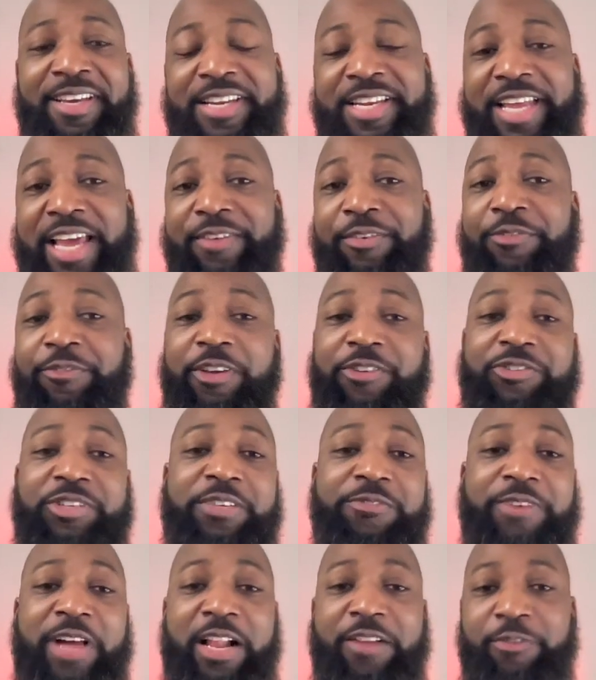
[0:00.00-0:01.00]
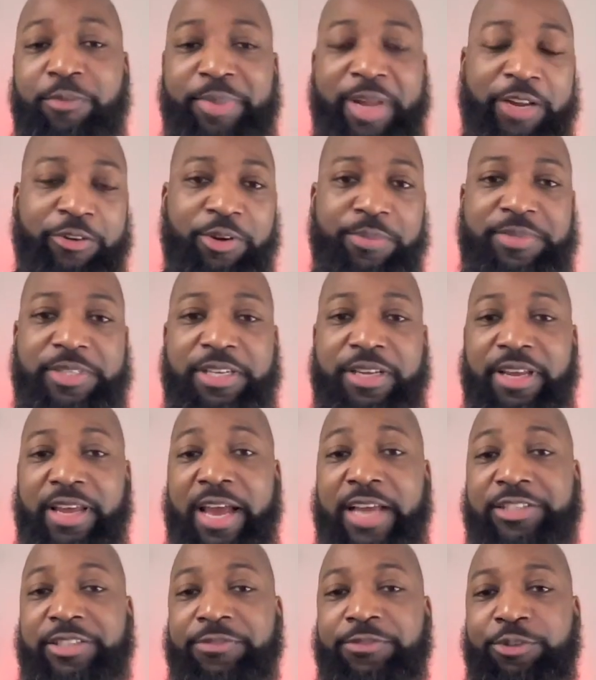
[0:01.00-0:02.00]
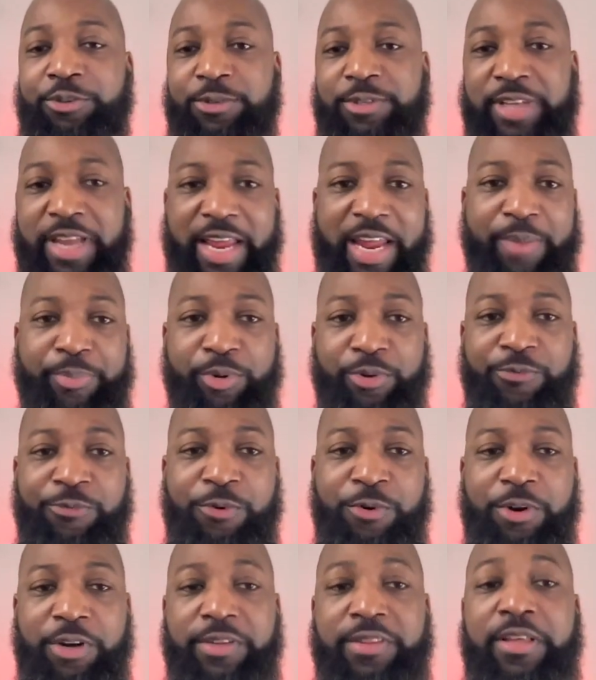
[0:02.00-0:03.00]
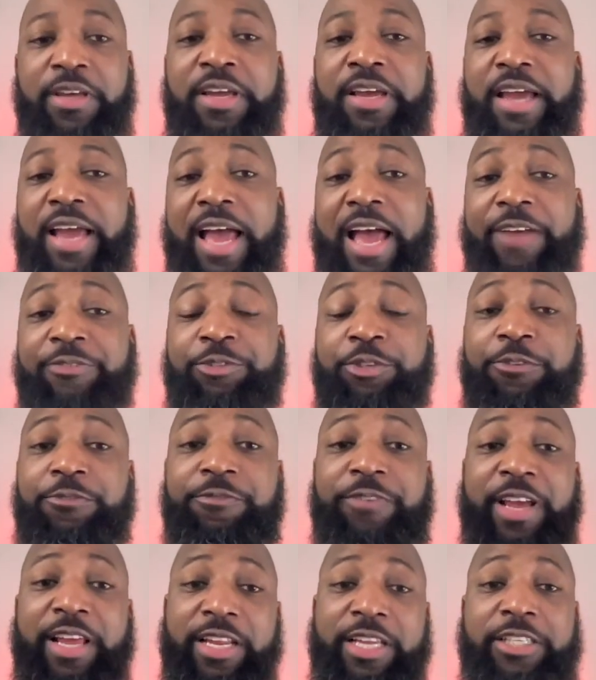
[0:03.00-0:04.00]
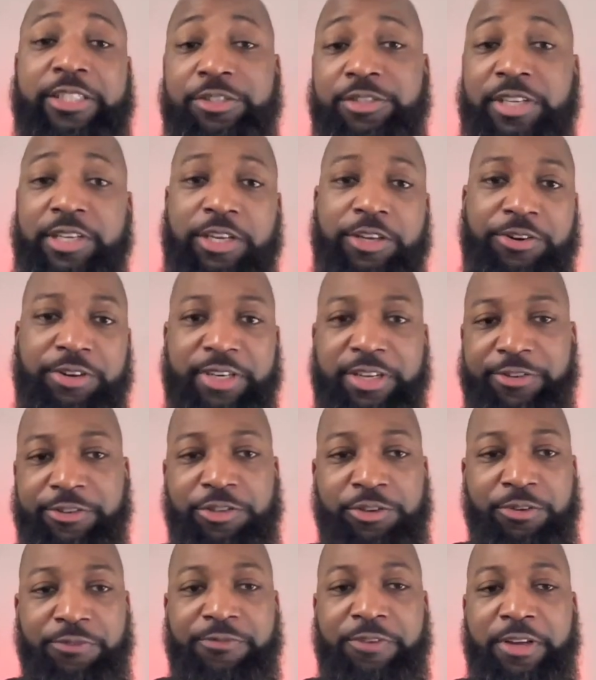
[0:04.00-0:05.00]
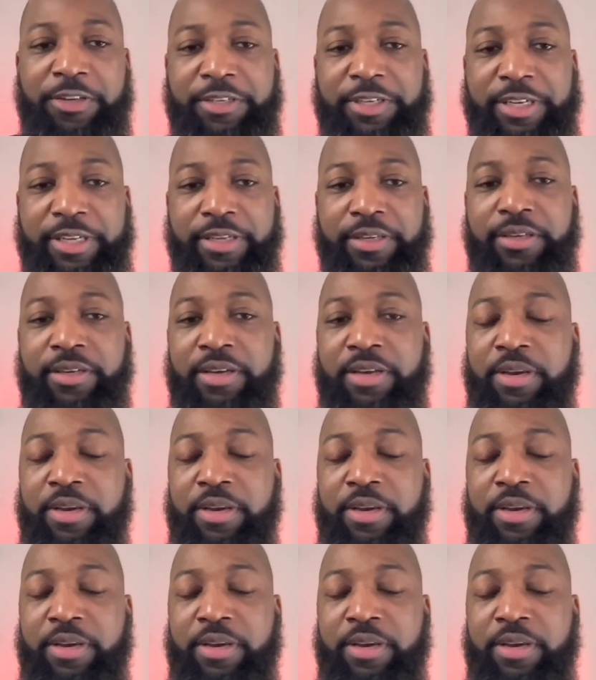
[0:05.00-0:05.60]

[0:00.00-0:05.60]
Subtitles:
They have officially filed for bankruptcy as of Tuesday, April 4th, after failing to secure additional funding.